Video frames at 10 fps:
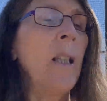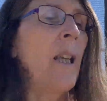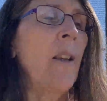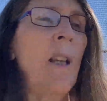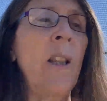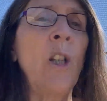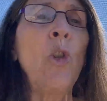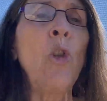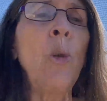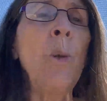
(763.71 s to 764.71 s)
Now, they're the
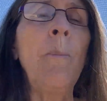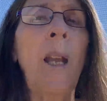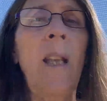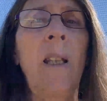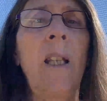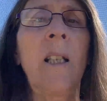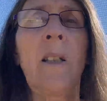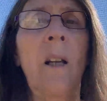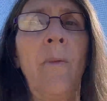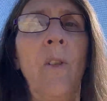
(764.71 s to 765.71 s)
two main
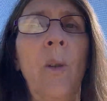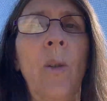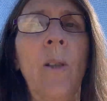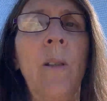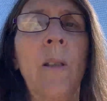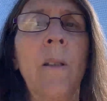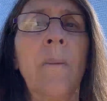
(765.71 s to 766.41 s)
things I've used.